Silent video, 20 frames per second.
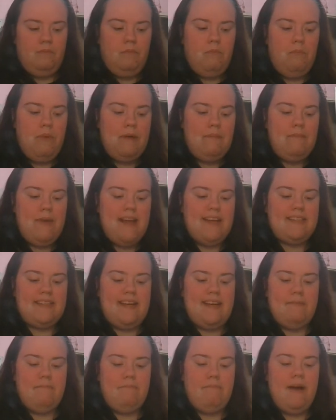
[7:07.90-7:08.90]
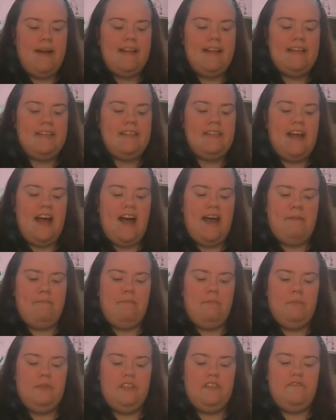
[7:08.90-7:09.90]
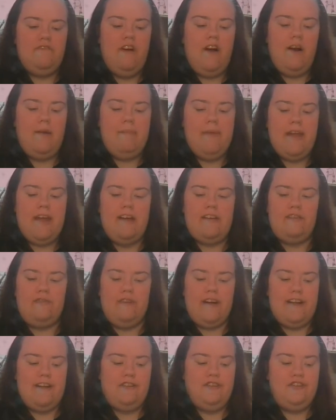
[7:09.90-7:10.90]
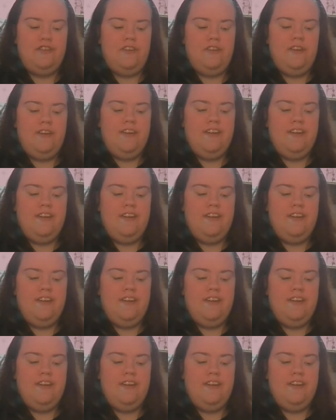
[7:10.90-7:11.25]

But Maisie, by this time, was far beyond reach,